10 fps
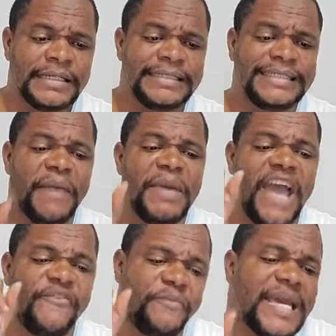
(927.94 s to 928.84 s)

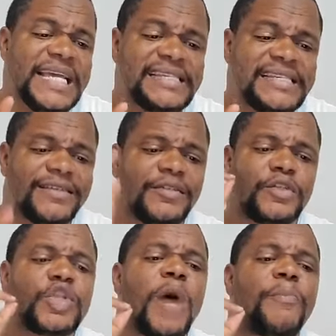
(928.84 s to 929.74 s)
WFP's
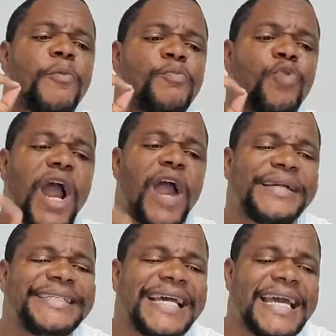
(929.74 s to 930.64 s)
top
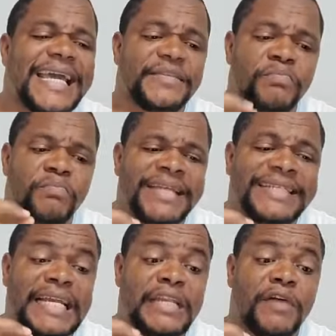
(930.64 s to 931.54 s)
priority is
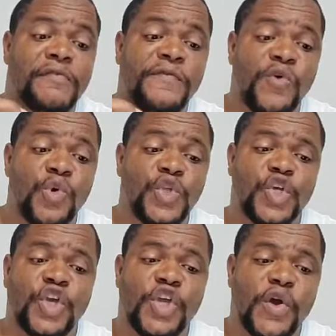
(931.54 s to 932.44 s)
meeting the food
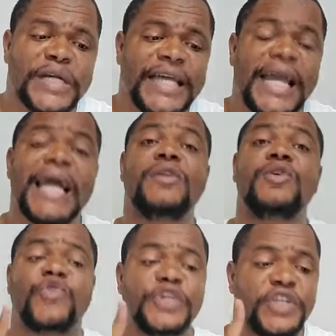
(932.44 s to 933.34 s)
security and
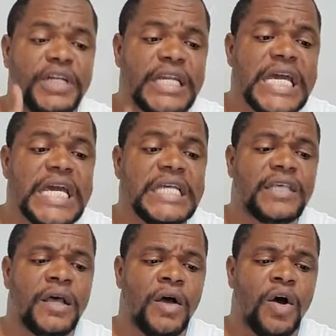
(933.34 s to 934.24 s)
nutrition
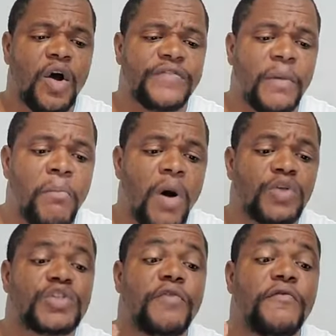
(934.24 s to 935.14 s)
needs of the
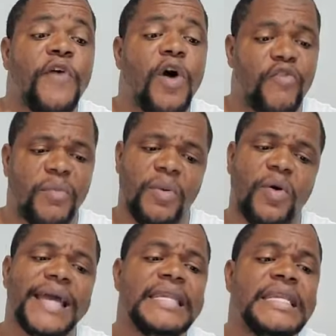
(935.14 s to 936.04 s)
most
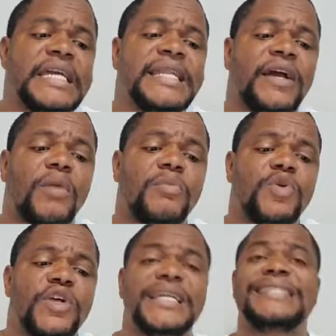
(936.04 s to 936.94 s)
vulnerable and needy
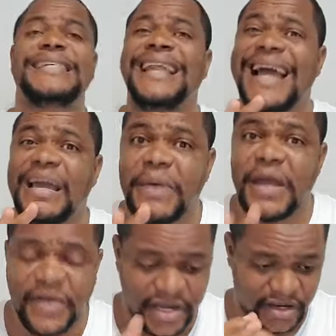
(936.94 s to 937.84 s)
communities in
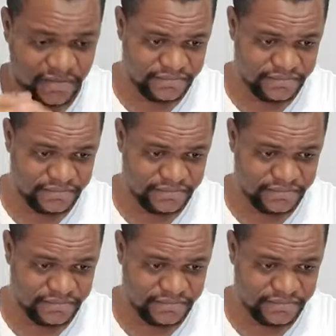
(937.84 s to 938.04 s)
Liberia.